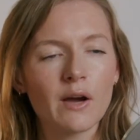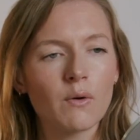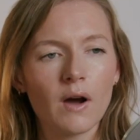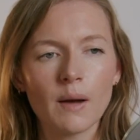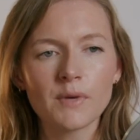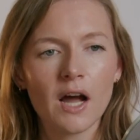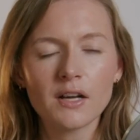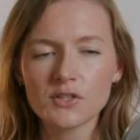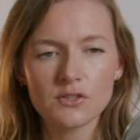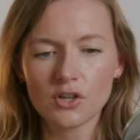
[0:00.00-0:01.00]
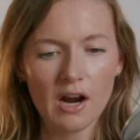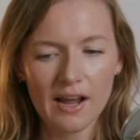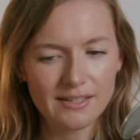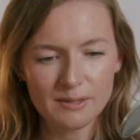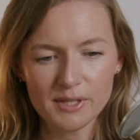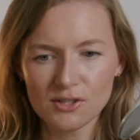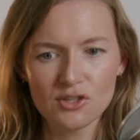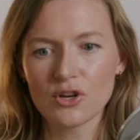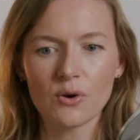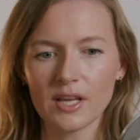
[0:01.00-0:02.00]
Now, I'm not trying to be
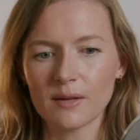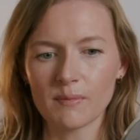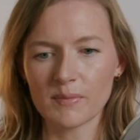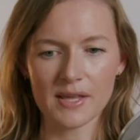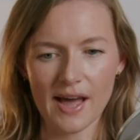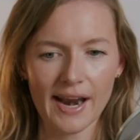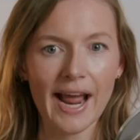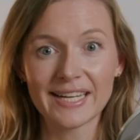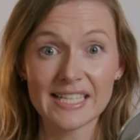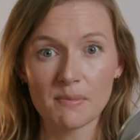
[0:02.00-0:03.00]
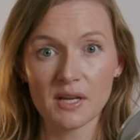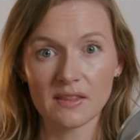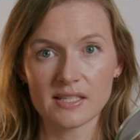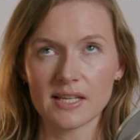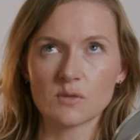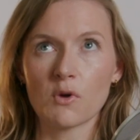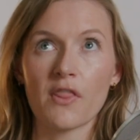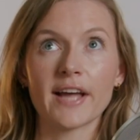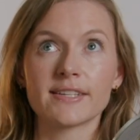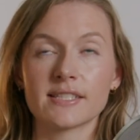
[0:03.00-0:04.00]
snooty and be that academic that says, well,
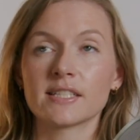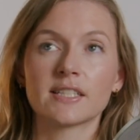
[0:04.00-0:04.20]
that doesn't